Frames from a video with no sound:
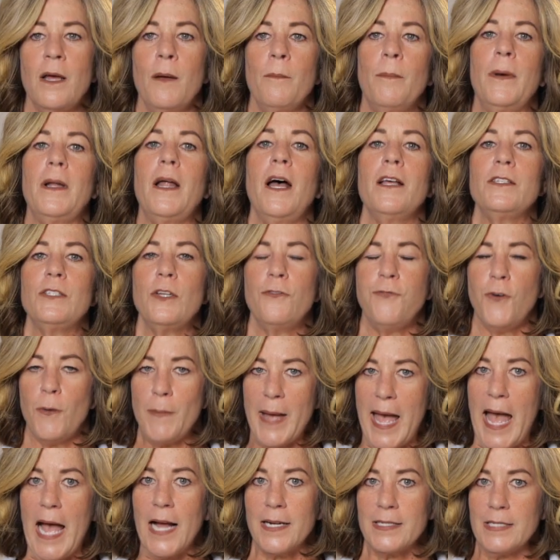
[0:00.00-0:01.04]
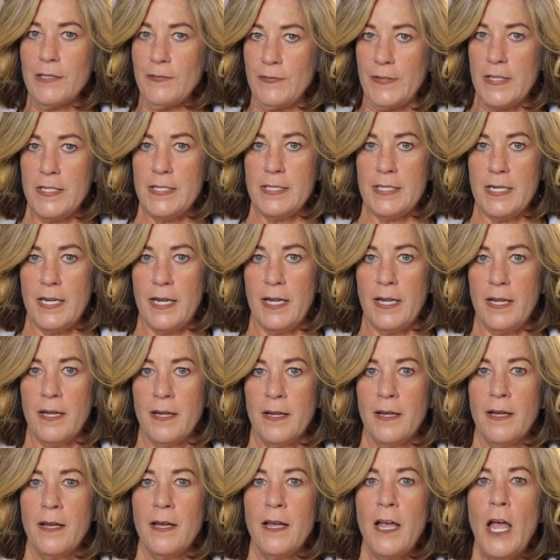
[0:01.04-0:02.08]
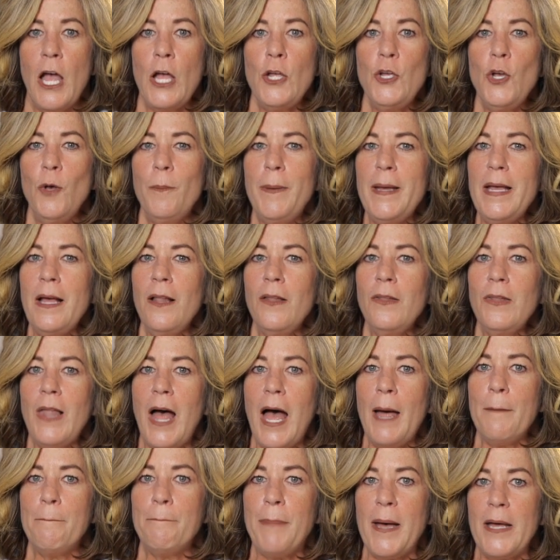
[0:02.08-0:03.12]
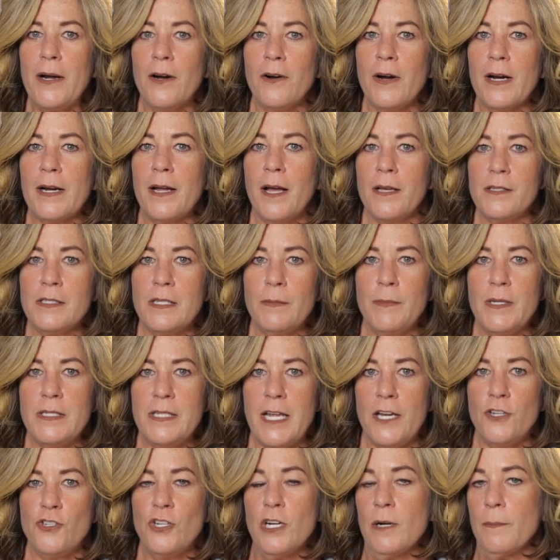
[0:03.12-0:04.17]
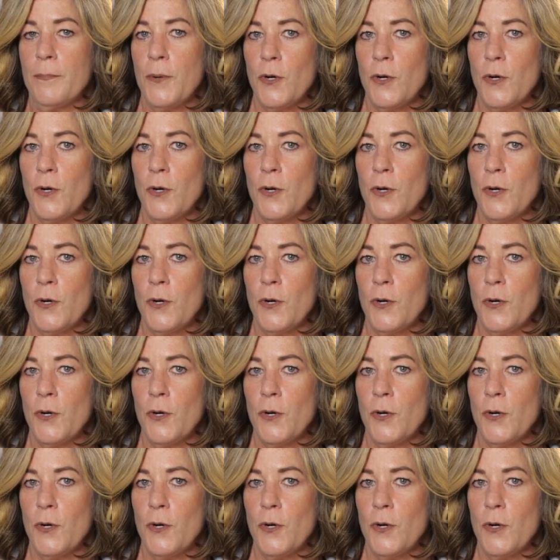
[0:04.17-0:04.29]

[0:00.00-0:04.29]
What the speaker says: but also from active listening. You'll be a lot better at customization and